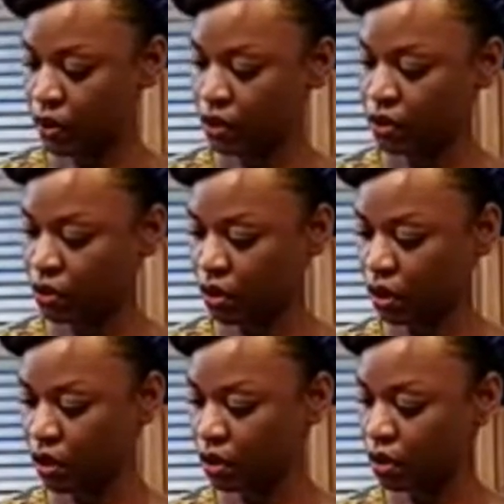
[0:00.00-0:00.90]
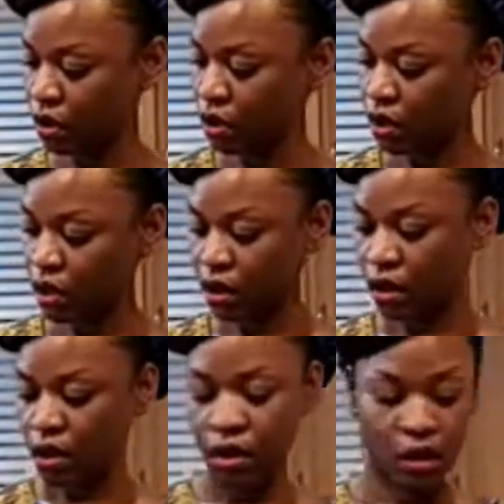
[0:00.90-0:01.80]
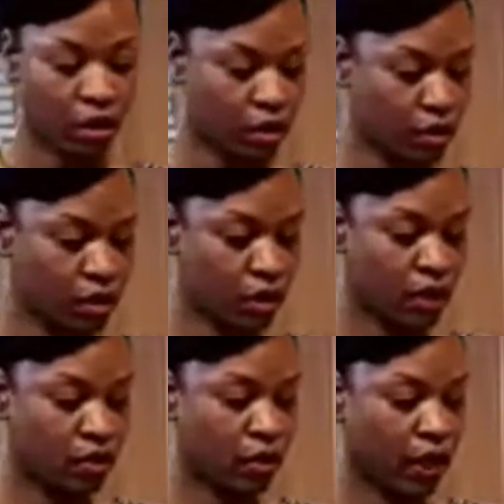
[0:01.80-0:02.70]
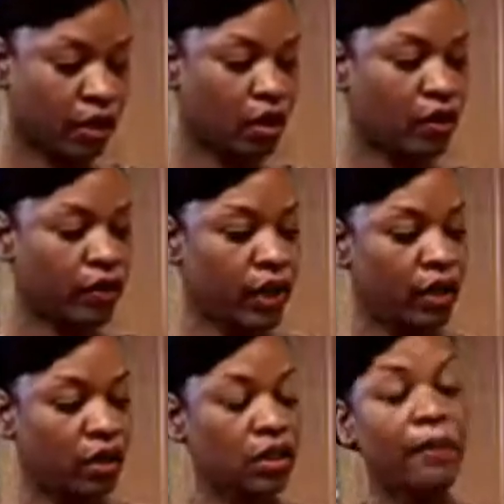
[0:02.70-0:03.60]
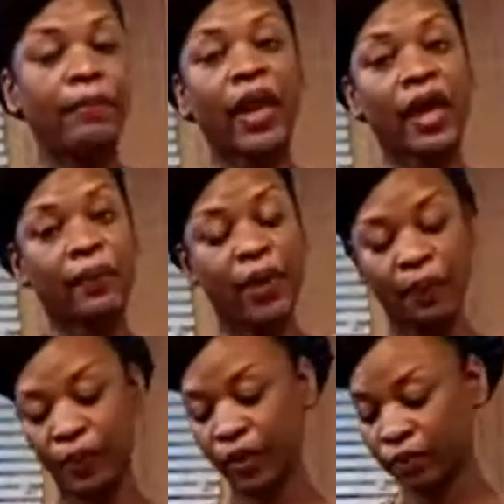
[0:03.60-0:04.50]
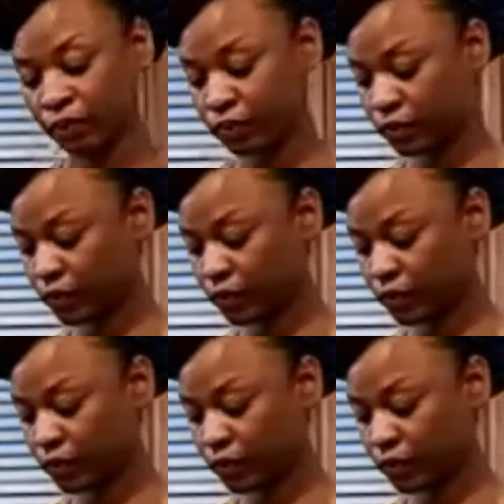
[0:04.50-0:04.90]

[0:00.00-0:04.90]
This on. Nice little light coating, some black pepper,